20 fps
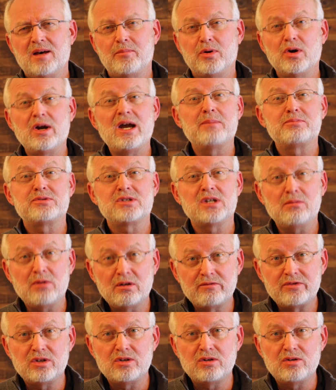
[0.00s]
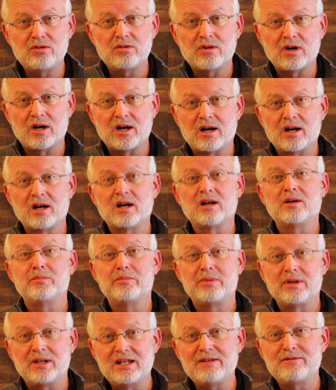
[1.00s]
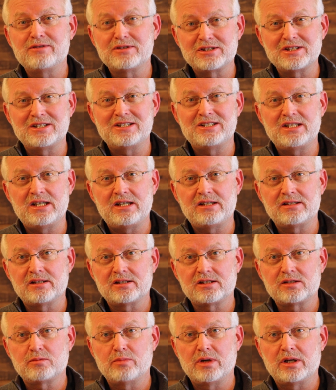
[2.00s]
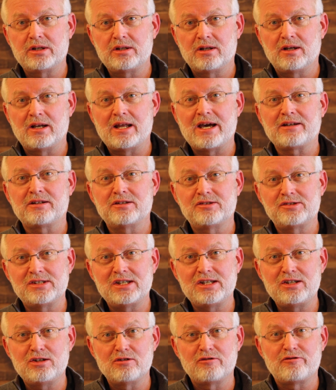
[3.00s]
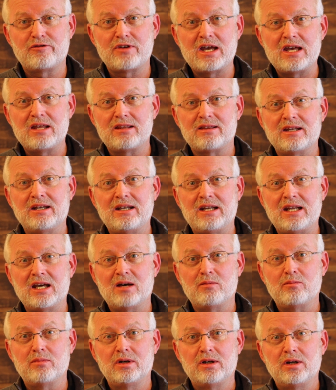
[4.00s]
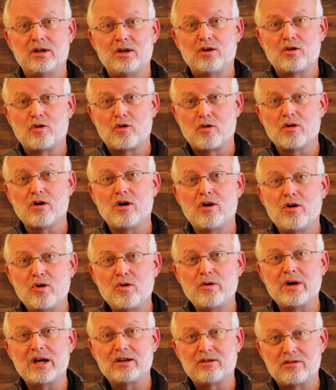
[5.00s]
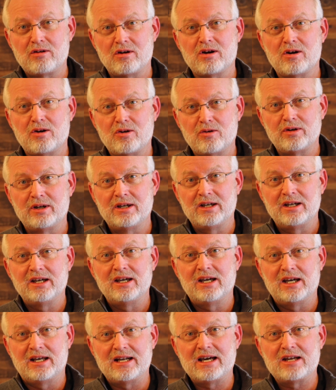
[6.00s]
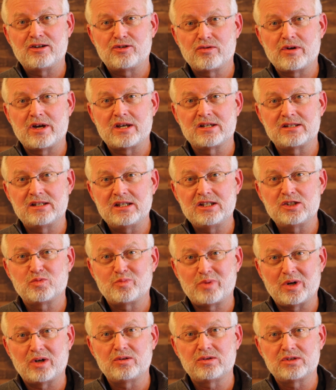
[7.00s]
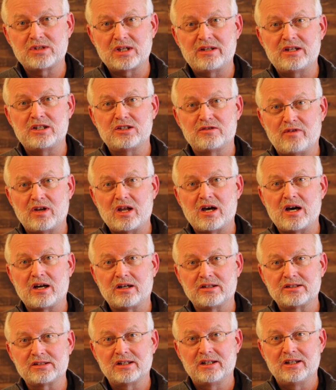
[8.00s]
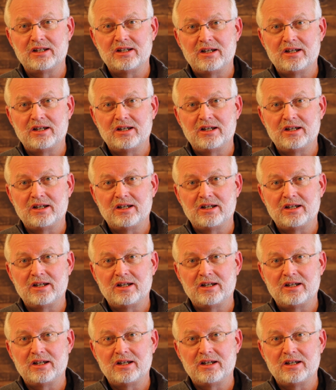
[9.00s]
Perhaps some of you are believers in Jesus, but you'd like to see your faith in Him grow and grow, and I trust these posts and these vlogs